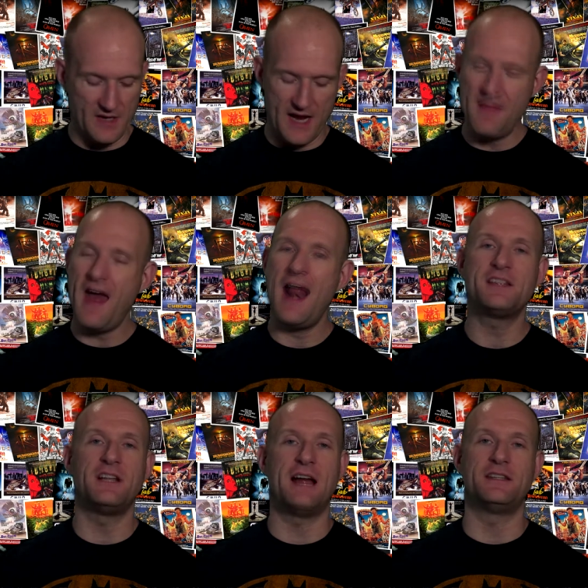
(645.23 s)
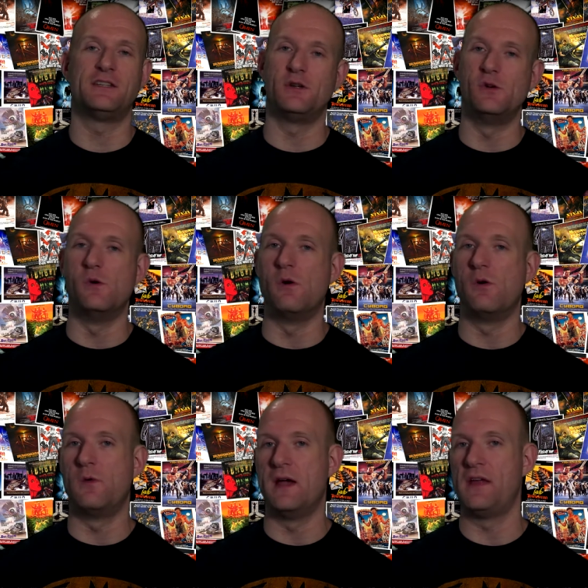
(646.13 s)
And that has a lot to do
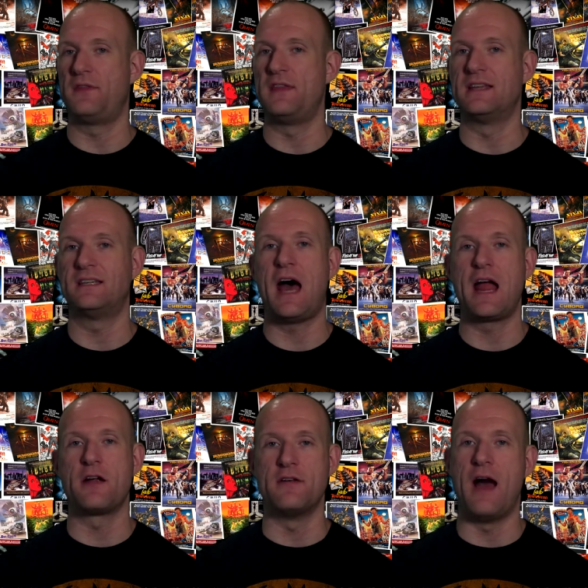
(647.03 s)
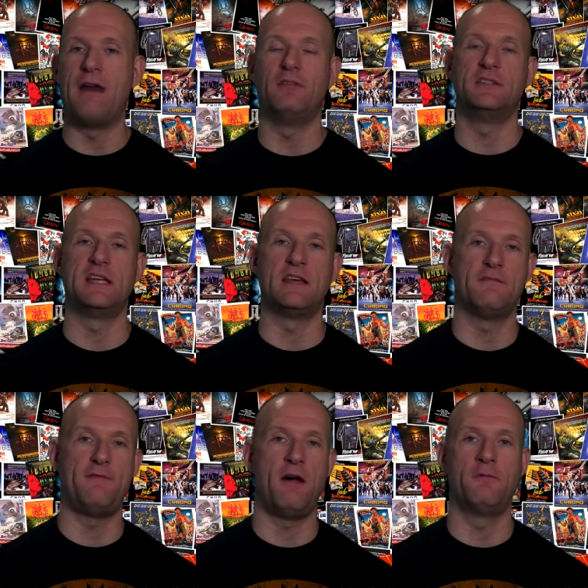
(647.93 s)
with the entire novelty of
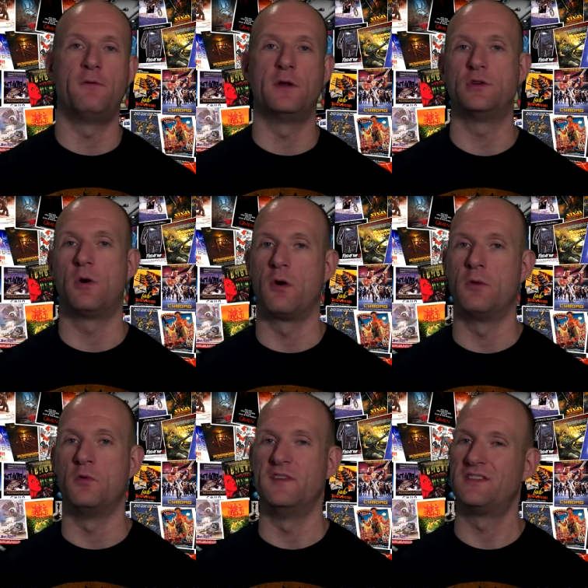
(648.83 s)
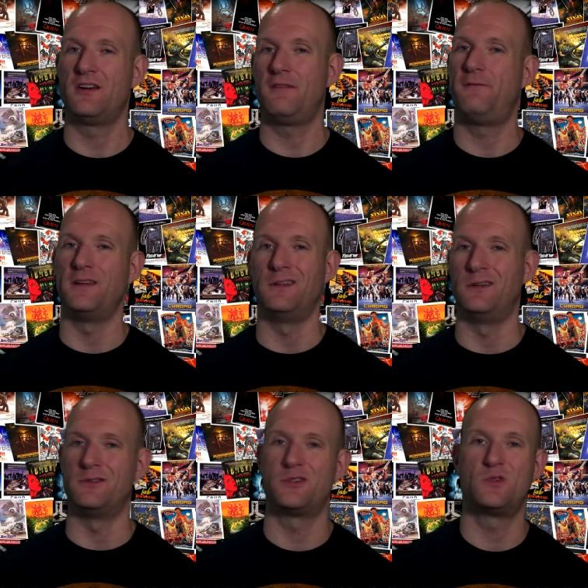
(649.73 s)
the found footage horror movie starting to feel a
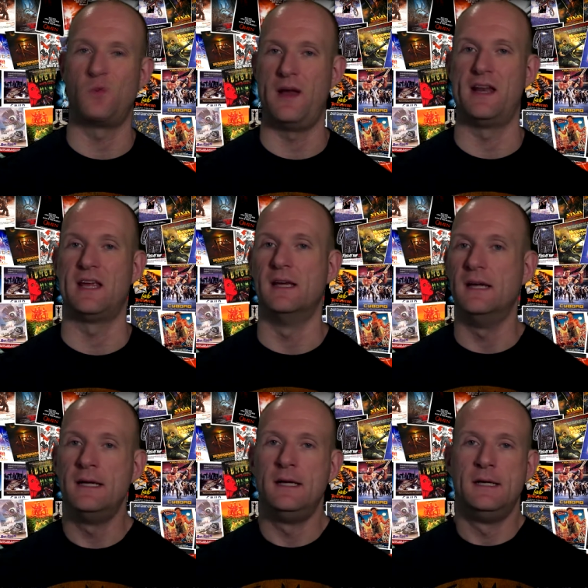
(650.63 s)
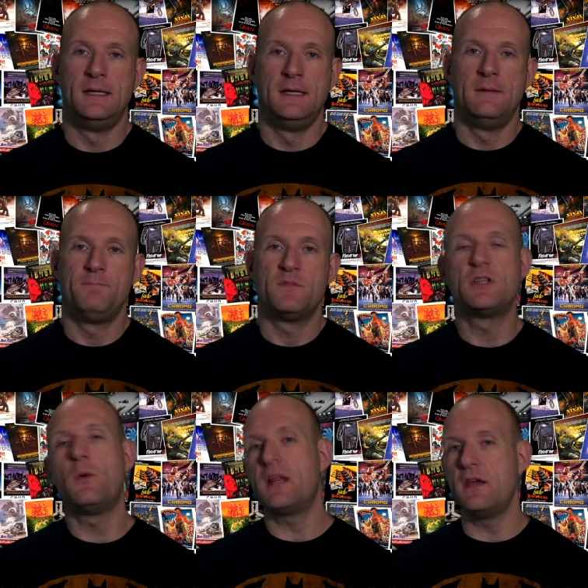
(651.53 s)
little sweaty.
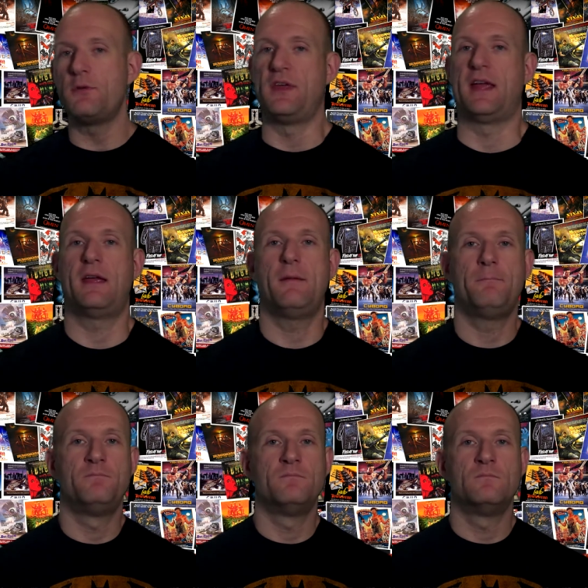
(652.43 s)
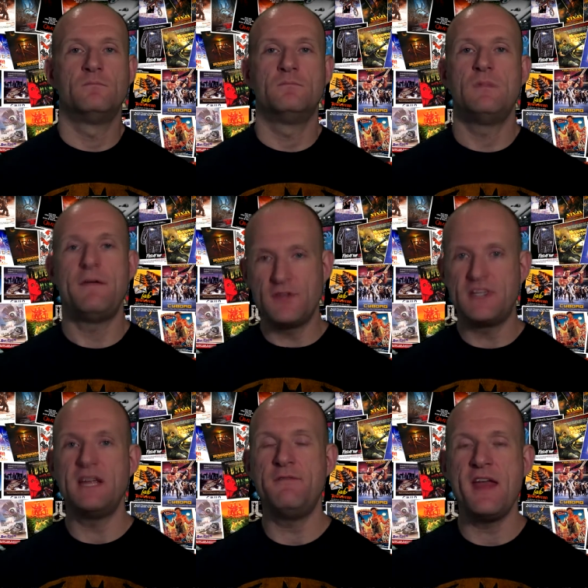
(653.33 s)
So what do you think? Have you
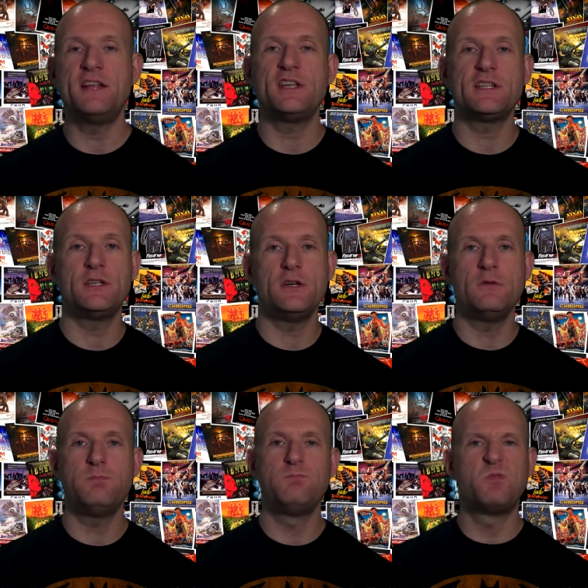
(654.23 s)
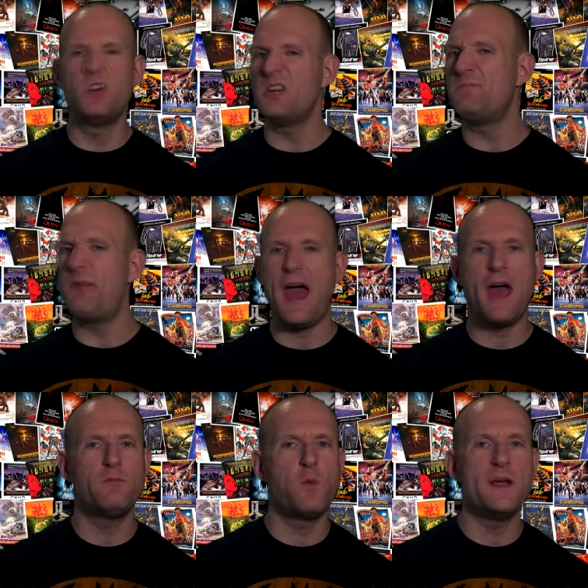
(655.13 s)
seen VHS 2? Good,
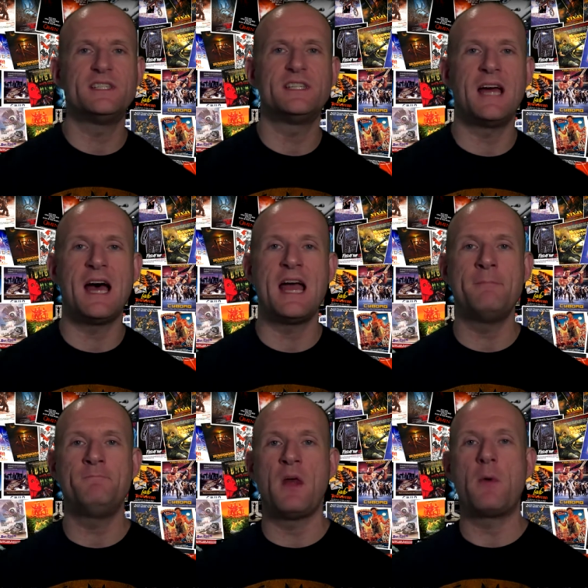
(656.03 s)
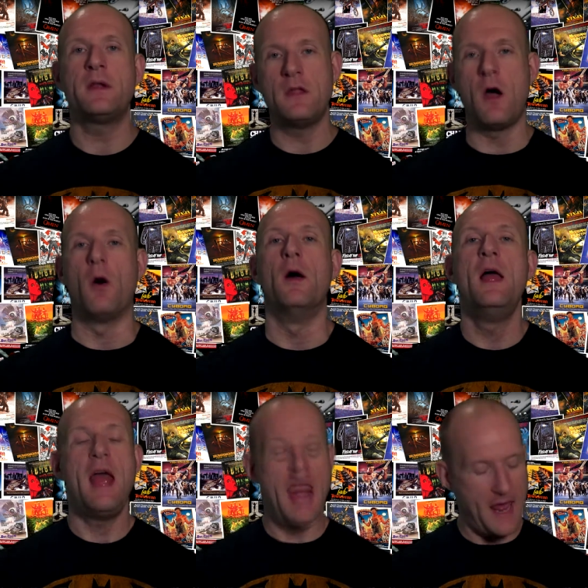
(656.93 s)
bad, waste of time? I want to know.
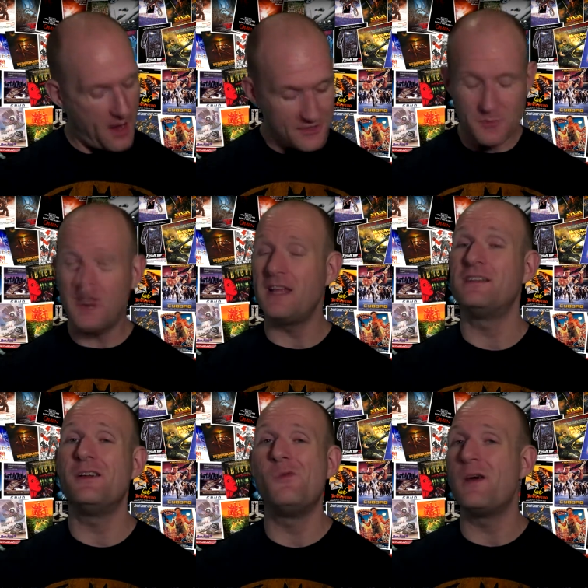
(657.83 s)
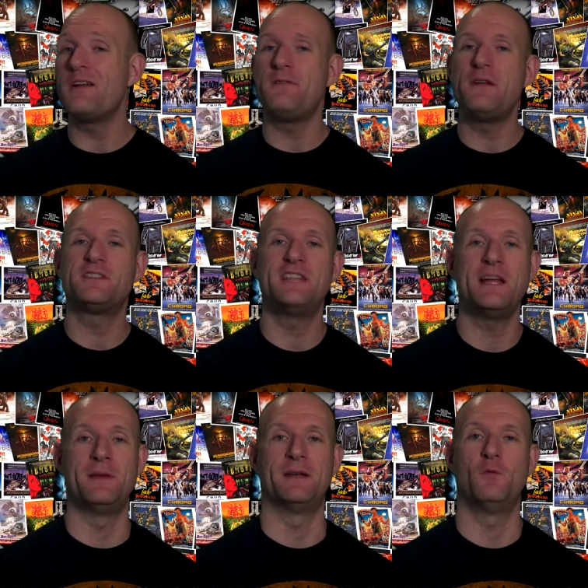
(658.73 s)
And I also would like to know what your favorite
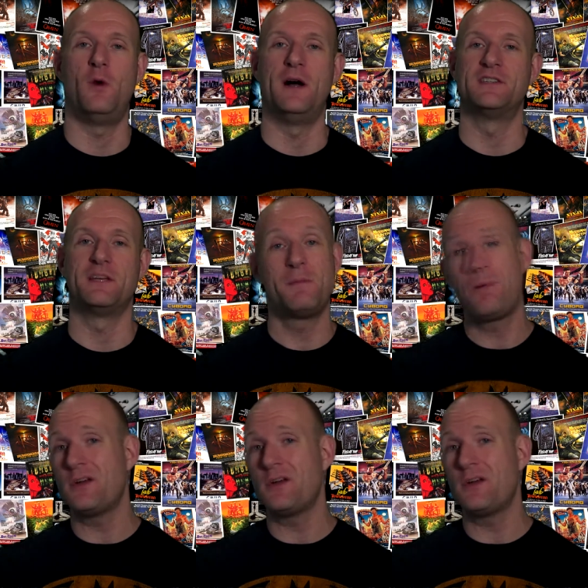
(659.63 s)
segment was. I mean,